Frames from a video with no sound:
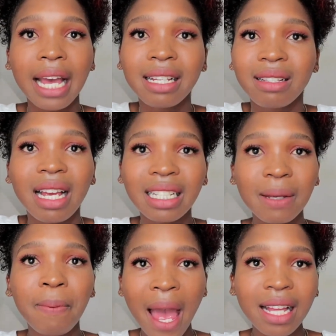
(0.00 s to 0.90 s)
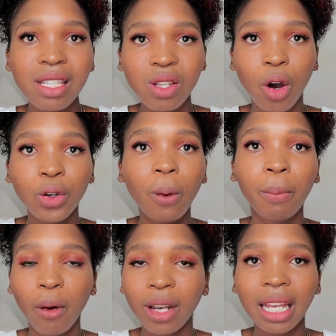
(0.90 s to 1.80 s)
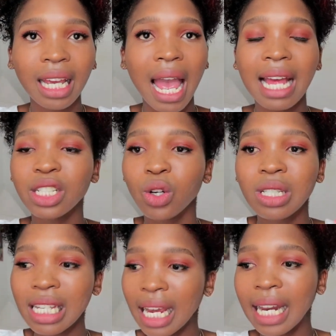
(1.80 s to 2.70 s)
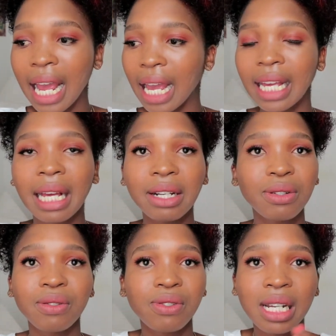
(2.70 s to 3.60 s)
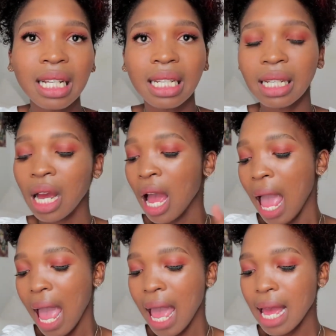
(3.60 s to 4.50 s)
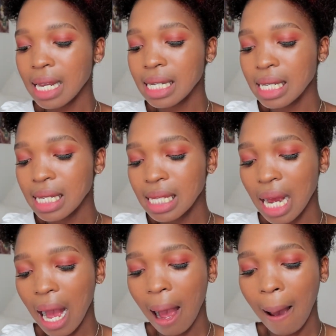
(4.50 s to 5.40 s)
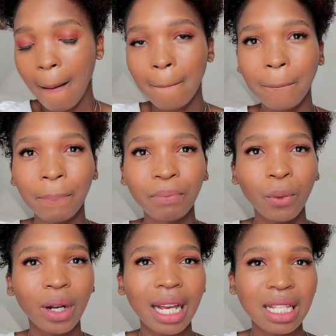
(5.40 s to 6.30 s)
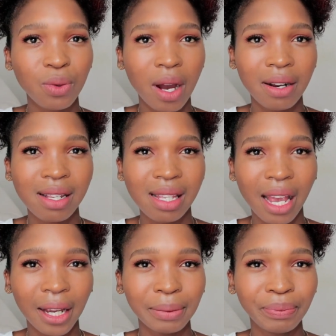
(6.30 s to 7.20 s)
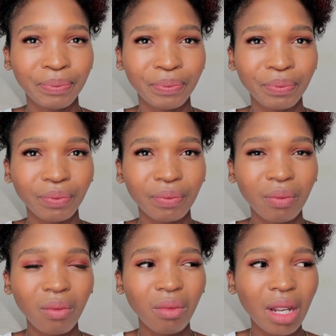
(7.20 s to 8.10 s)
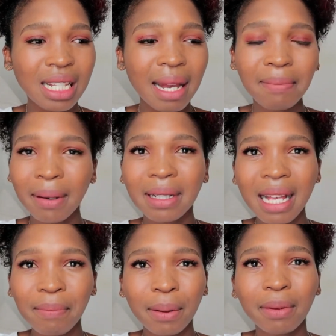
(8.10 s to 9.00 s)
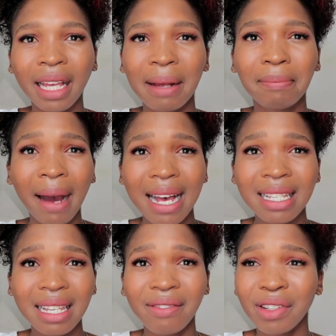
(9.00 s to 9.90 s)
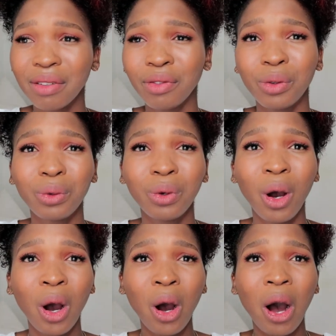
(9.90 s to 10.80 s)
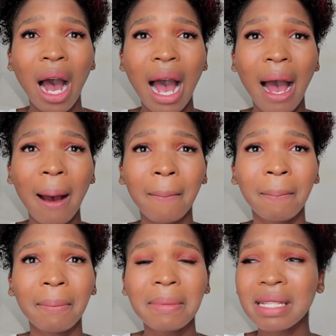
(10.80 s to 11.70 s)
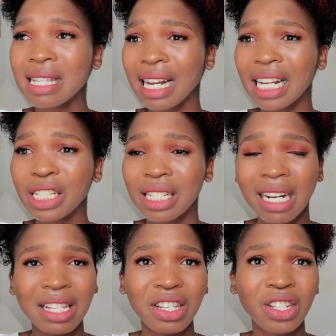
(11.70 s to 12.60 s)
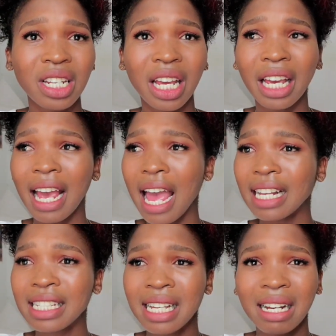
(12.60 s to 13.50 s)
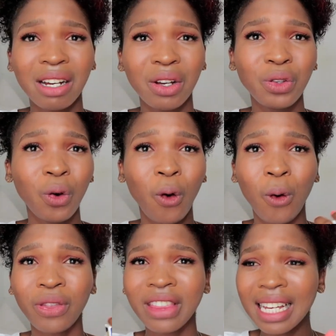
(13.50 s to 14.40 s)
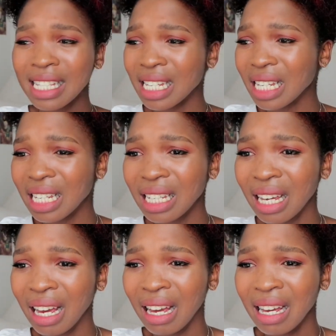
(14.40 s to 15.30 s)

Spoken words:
it depends on your body and your DNA, really. And what else do I want to say? Some people can pass even if you started transitioning at your 30,